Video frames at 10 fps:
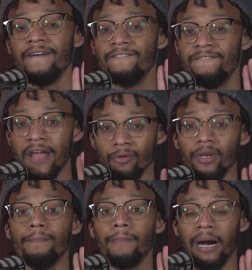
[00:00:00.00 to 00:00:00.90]

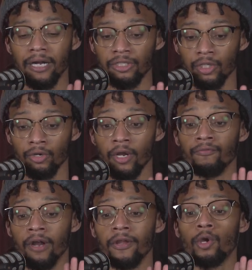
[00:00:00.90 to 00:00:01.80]
very modular and
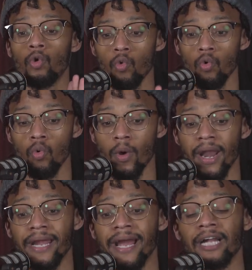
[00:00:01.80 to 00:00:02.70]
very cool when
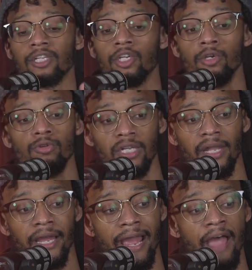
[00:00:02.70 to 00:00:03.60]
I got to use it.
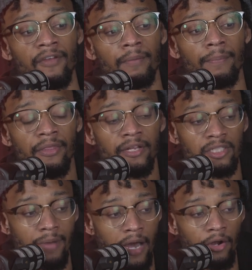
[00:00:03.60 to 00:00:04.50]
Like having
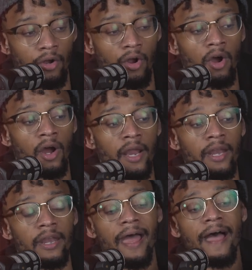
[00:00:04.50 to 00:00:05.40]
this monitor on
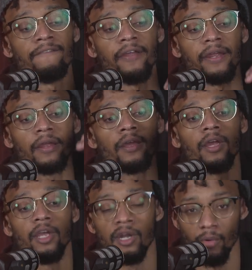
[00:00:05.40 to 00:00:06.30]
and having,
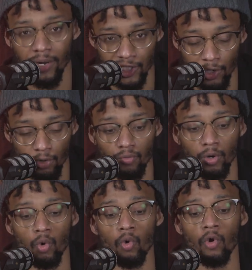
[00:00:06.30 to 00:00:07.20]
external
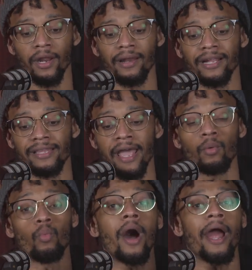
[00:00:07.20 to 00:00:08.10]
recording like that
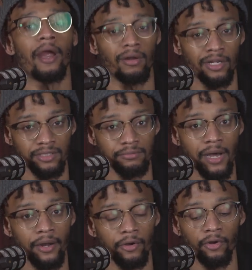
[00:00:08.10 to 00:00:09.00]
and wireless
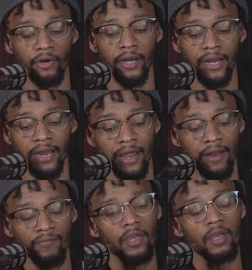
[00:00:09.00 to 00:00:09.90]
monitoring. And then,